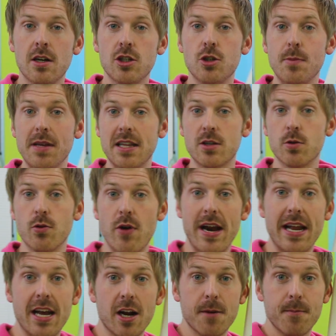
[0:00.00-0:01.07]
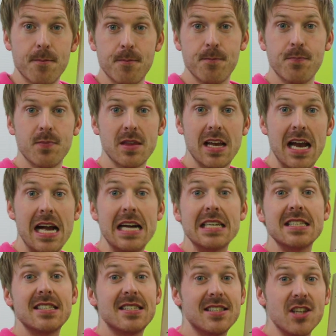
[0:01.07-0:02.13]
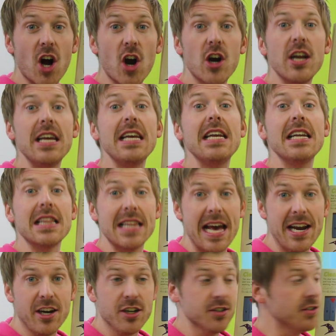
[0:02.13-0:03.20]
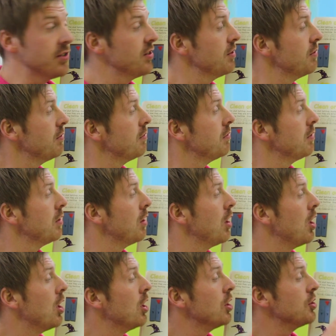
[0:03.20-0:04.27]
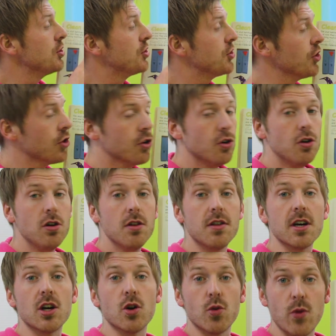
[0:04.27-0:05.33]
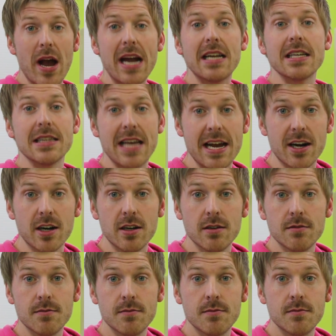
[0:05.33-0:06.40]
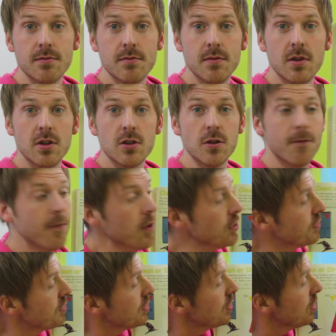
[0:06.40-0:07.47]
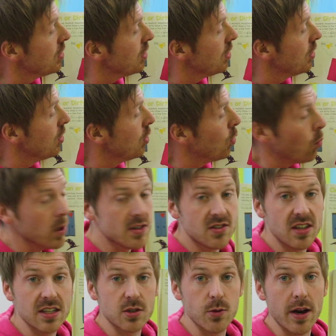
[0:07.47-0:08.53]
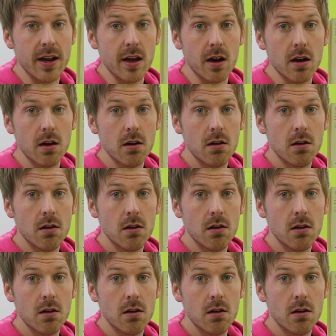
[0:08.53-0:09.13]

Should be this one right here. Starting letters. Circle the correct letter. So first, what's this right here?